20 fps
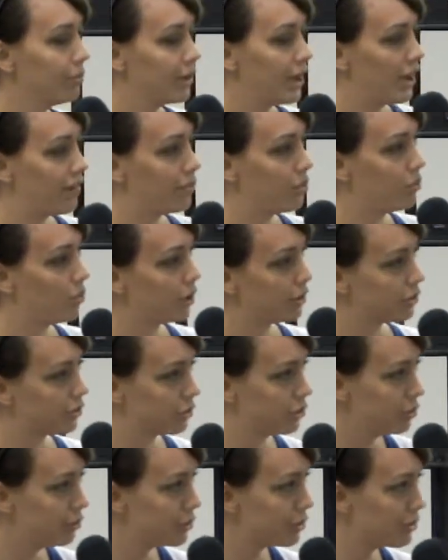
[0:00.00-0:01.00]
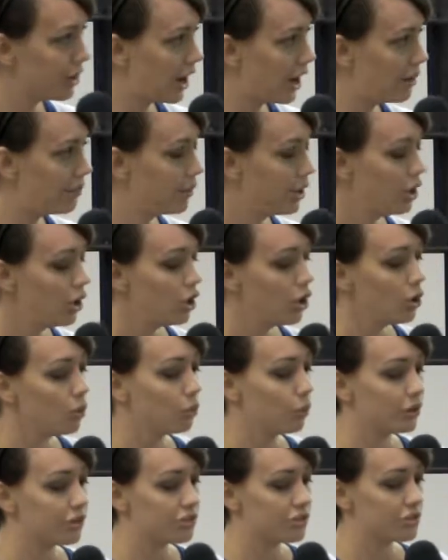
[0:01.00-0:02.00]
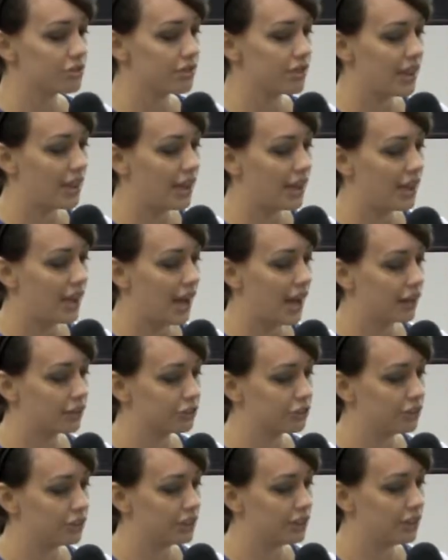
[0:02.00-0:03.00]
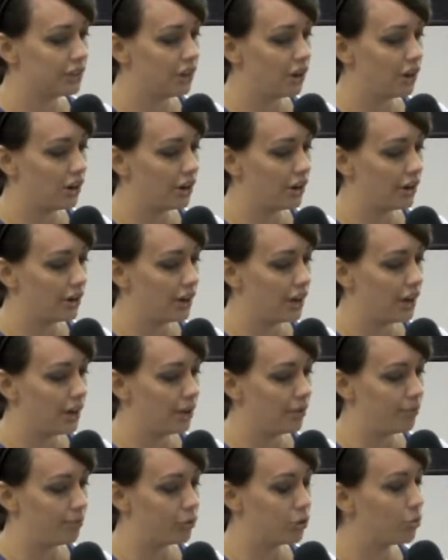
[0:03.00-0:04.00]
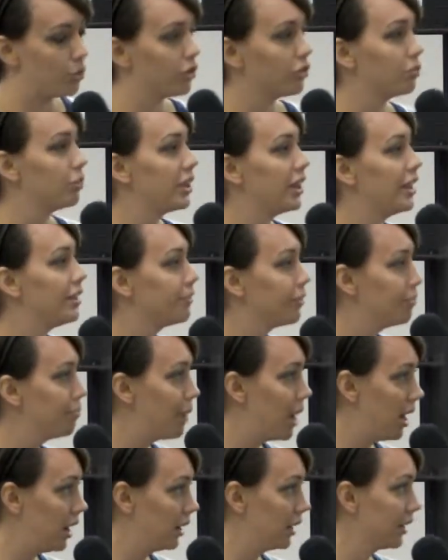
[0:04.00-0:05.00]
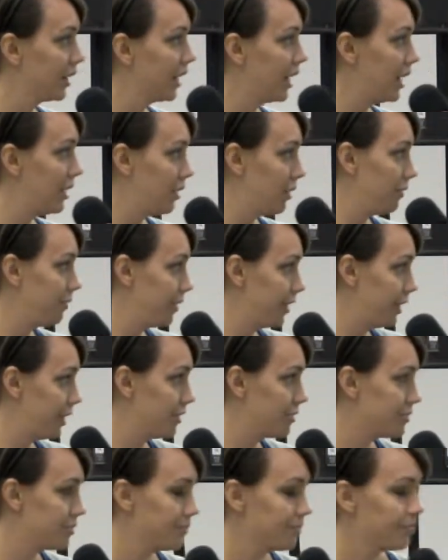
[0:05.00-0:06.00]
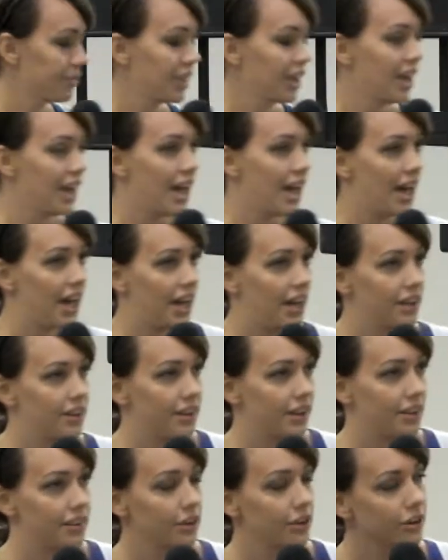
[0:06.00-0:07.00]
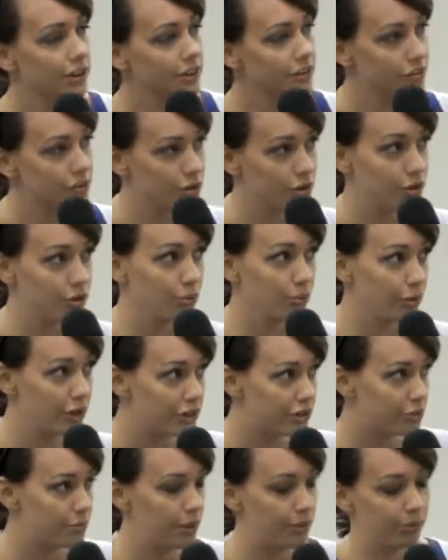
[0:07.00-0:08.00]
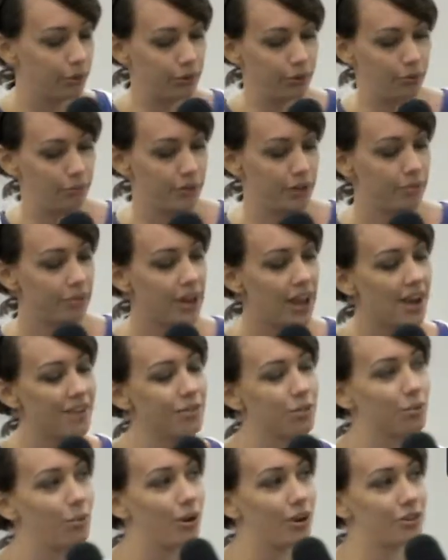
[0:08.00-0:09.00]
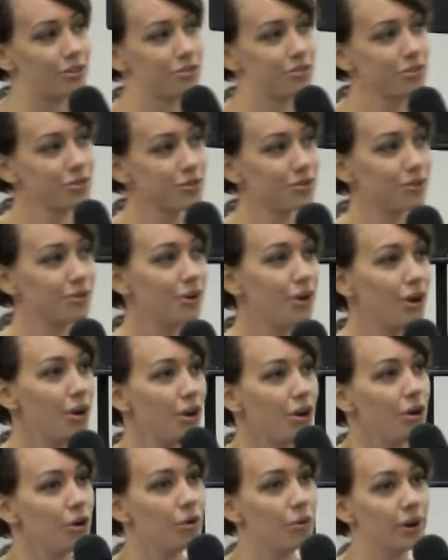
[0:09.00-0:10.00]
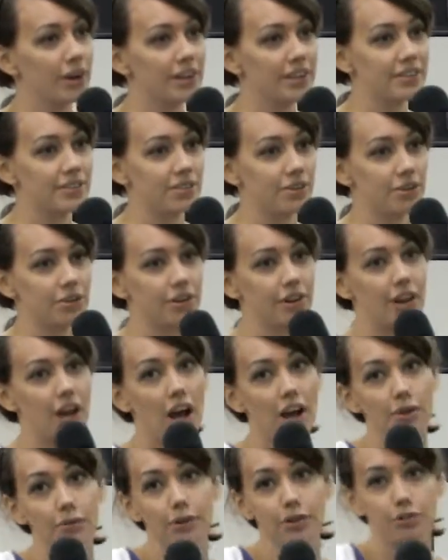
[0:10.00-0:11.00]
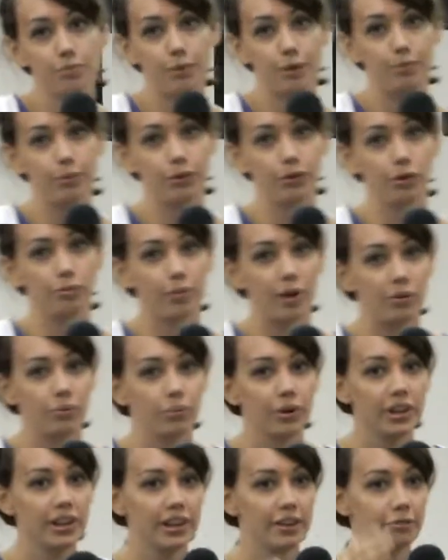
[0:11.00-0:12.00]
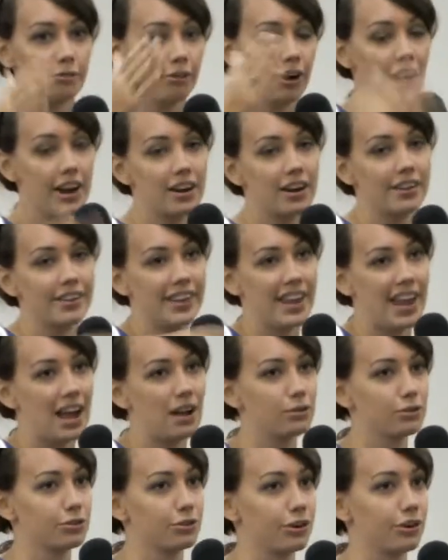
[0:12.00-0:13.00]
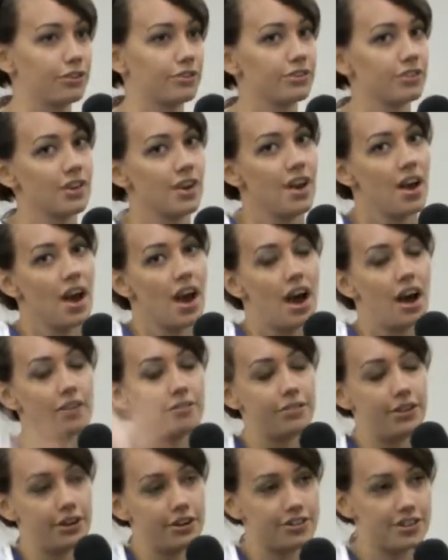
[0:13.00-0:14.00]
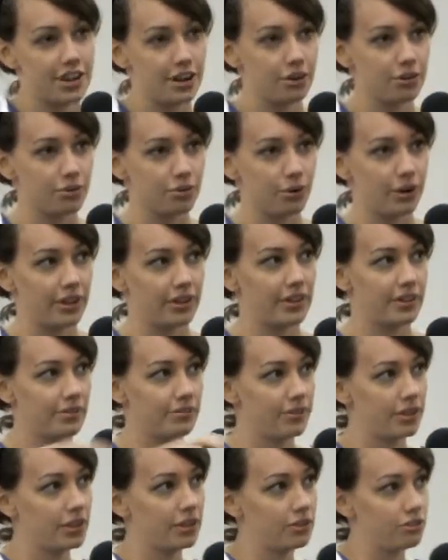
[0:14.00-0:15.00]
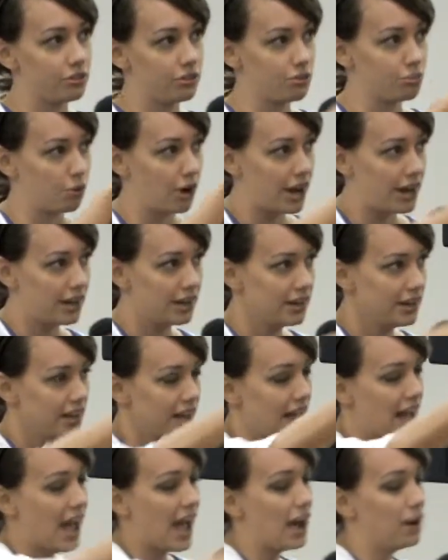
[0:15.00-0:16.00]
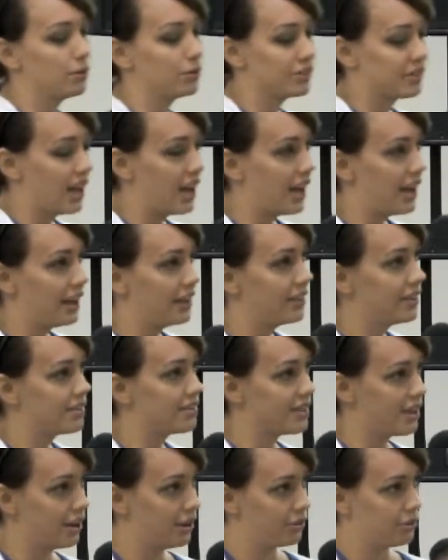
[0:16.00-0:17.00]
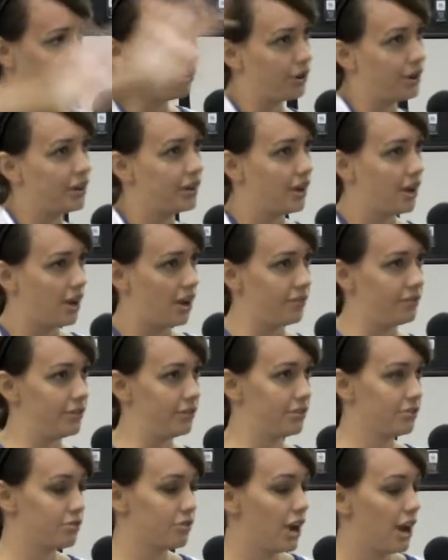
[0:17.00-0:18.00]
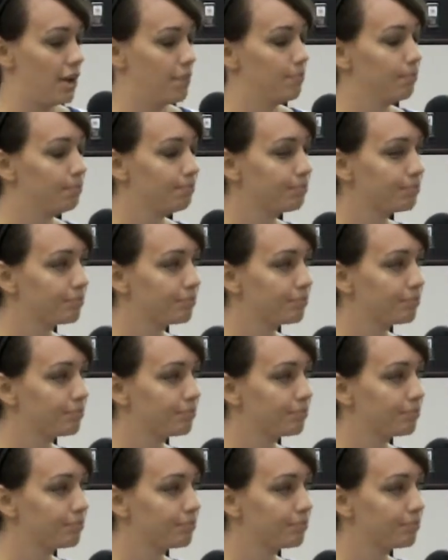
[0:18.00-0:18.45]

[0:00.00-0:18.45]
We have the Wasukuma tribe, which they actually are the ones we live among in our village, and they're considered a reached people group. Then we have the Vittetoe, who are considered an unreached people group, and we live right on the outskirts of their territory. This village is right outside the territory of this tribe.